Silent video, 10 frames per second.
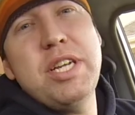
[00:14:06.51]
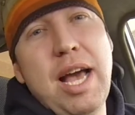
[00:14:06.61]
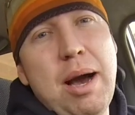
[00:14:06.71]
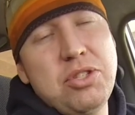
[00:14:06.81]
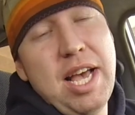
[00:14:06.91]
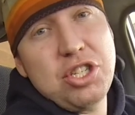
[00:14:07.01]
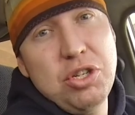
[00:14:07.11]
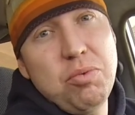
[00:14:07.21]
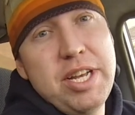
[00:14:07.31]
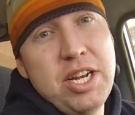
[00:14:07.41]
I was actually
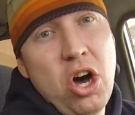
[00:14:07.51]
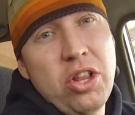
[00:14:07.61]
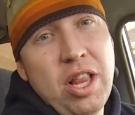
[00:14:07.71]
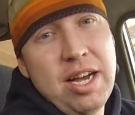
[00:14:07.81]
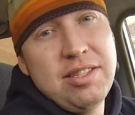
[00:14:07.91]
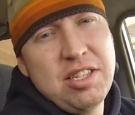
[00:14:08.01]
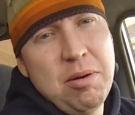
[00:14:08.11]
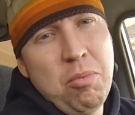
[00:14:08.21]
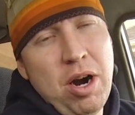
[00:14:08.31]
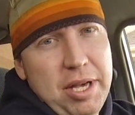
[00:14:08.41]
reading online
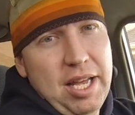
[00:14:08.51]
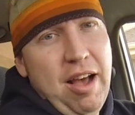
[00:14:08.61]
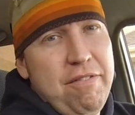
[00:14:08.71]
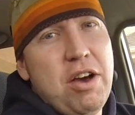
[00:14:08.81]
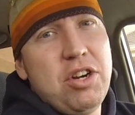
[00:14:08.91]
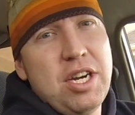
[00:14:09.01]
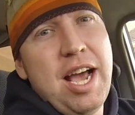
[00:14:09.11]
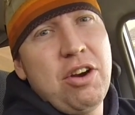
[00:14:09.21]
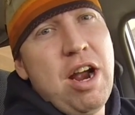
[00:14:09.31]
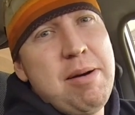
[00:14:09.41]
somewhere. I found a
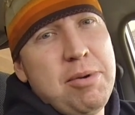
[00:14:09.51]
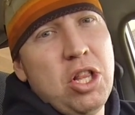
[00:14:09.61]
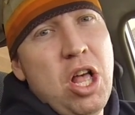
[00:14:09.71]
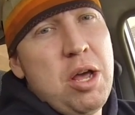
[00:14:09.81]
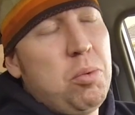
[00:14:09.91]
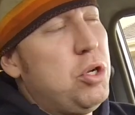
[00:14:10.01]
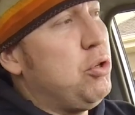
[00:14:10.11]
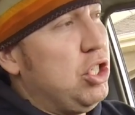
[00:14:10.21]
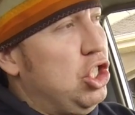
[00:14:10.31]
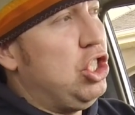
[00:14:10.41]
diagram online where you
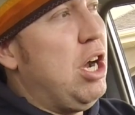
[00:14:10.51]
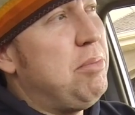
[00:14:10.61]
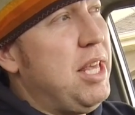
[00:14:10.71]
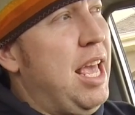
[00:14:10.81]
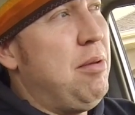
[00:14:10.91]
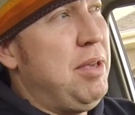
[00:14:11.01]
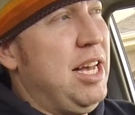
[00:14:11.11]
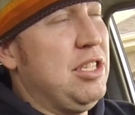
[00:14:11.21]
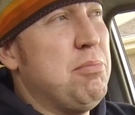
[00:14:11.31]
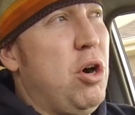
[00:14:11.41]
can jump the
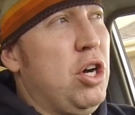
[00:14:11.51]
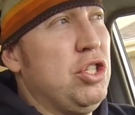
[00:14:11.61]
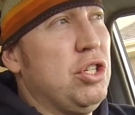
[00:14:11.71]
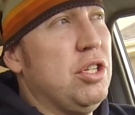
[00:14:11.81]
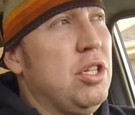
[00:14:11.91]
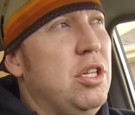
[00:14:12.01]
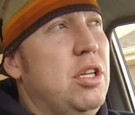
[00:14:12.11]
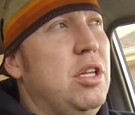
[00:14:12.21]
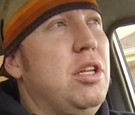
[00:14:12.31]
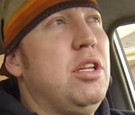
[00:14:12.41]
ABS module.
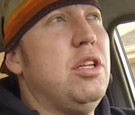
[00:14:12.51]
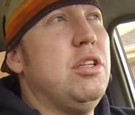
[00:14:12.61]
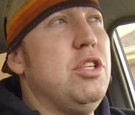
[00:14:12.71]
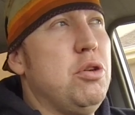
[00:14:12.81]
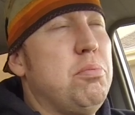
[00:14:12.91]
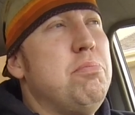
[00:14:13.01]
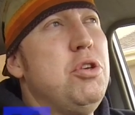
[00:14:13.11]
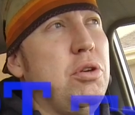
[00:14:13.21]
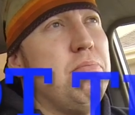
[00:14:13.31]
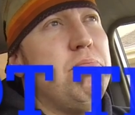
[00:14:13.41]
You
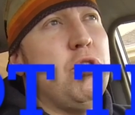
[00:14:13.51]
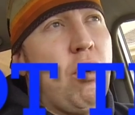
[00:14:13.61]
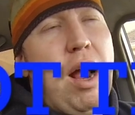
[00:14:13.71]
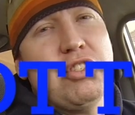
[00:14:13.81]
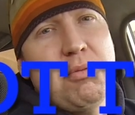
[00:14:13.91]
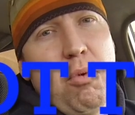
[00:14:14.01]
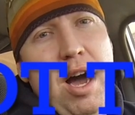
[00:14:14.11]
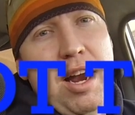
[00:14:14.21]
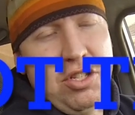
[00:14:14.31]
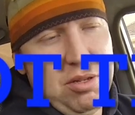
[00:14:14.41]
ground some
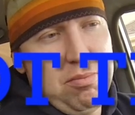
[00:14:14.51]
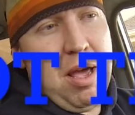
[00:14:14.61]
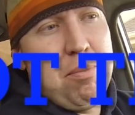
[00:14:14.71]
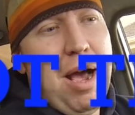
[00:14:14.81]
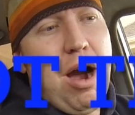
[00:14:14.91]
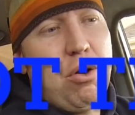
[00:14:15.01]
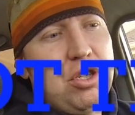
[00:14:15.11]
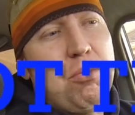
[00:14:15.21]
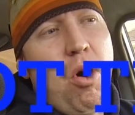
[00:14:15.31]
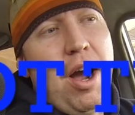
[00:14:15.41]
wires and power
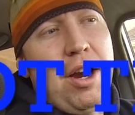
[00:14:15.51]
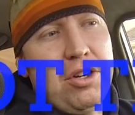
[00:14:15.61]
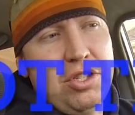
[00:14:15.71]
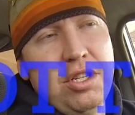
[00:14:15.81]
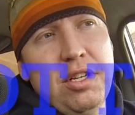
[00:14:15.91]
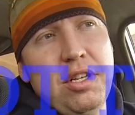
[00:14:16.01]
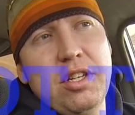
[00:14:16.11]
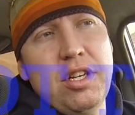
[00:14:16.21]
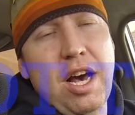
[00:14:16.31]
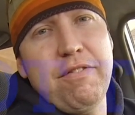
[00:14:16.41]
some wires
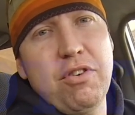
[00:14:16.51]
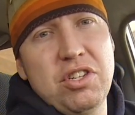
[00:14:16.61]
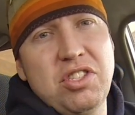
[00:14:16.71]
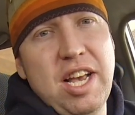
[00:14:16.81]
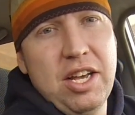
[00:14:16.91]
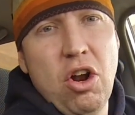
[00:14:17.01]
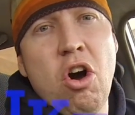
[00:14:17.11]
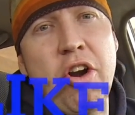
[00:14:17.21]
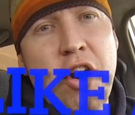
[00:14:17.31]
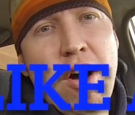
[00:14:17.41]
kind of for a second,
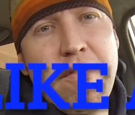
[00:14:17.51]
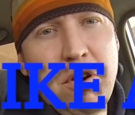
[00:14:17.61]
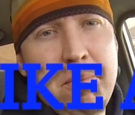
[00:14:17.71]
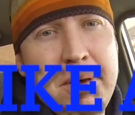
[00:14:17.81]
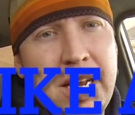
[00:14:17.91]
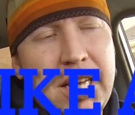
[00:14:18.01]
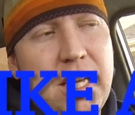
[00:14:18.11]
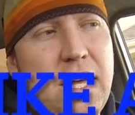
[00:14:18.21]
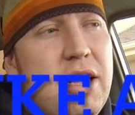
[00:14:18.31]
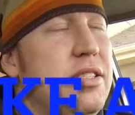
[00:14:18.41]
on and off for a minute
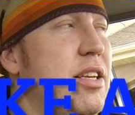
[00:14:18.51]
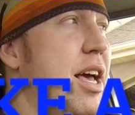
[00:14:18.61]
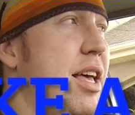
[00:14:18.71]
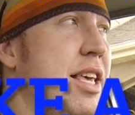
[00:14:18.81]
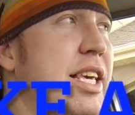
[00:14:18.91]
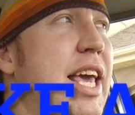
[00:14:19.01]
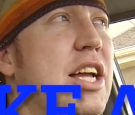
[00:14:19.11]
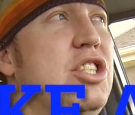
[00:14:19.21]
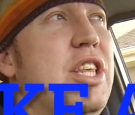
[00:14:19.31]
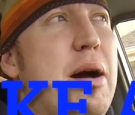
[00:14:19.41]
to
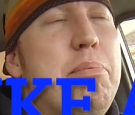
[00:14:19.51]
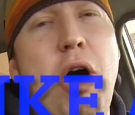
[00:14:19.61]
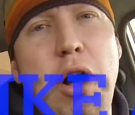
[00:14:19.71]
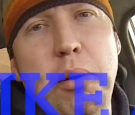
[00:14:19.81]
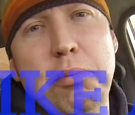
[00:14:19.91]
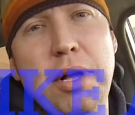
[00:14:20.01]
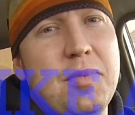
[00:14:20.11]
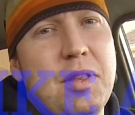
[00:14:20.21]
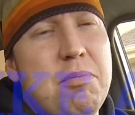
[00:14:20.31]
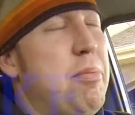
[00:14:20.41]
engage that pump.
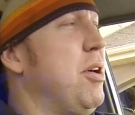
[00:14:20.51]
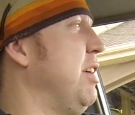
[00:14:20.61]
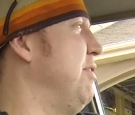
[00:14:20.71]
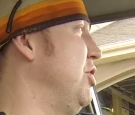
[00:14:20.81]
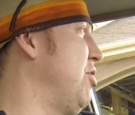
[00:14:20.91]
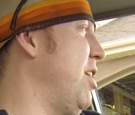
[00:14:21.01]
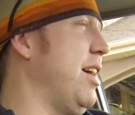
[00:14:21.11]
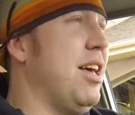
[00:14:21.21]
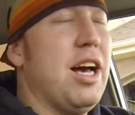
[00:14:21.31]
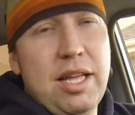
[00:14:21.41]
Maybe I'll give it a
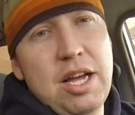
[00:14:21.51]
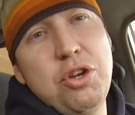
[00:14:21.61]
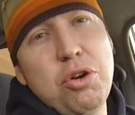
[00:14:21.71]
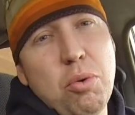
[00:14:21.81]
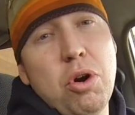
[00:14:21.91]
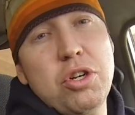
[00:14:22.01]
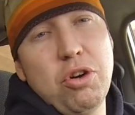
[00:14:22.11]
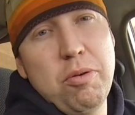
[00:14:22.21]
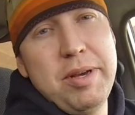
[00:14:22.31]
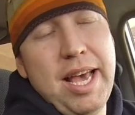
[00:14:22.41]
try. A dude at work
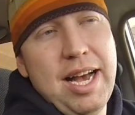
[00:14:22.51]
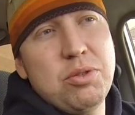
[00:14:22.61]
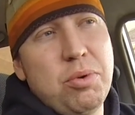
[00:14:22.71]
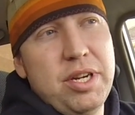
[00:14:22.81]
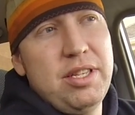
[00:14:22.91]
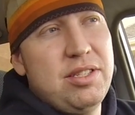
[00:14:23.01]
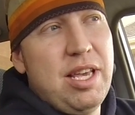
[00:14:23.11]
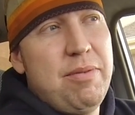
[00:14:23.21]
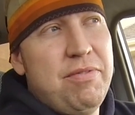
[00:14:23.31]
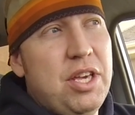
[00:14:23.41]
told me that has one of these
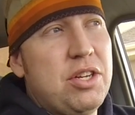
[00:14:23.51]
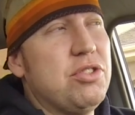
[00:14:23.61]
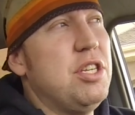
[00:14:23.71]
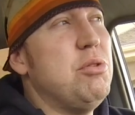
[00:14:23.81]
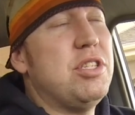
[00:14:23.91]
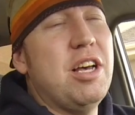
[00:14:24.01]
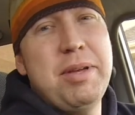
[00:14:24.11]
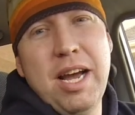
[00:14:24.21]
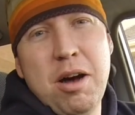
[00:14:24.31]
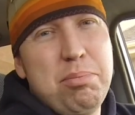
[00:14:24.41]
same vehicles. He was telling me
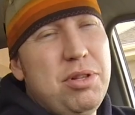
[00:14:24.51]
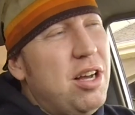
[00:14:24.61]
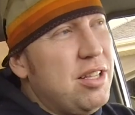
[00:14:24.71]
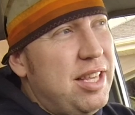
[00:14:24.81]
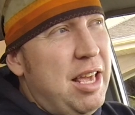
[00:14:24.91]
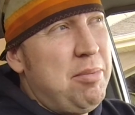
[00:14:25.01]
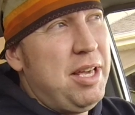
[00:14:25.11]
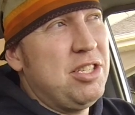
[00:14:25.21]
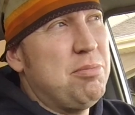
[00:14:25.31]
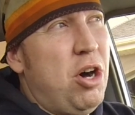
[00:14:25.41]
to unplug the
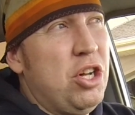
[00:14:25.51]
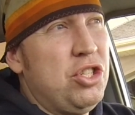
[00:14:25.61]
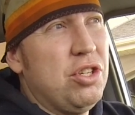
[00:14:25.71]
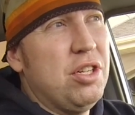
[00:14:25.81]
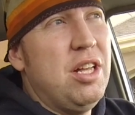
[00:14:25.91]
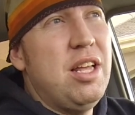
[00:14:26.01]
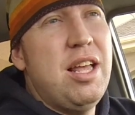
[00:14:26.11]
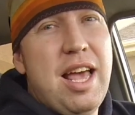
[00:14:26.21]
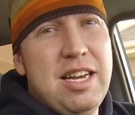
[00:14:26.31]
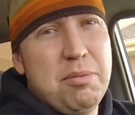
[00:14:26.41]
ABS module
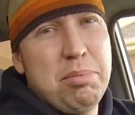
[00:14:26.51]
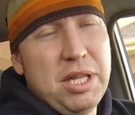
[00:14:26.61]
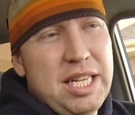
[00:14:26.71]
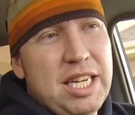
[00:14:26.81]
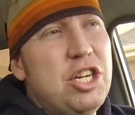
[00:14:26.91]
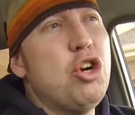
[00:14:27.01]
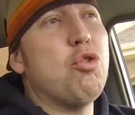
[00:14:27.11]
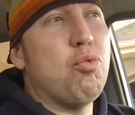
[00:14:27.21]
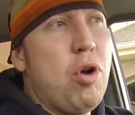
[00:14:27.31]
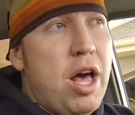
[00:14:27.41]
and to bleed it
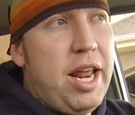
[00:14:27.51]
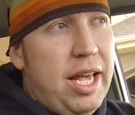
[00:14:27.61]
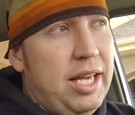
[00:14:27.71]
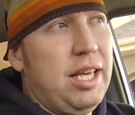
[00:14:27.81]
running,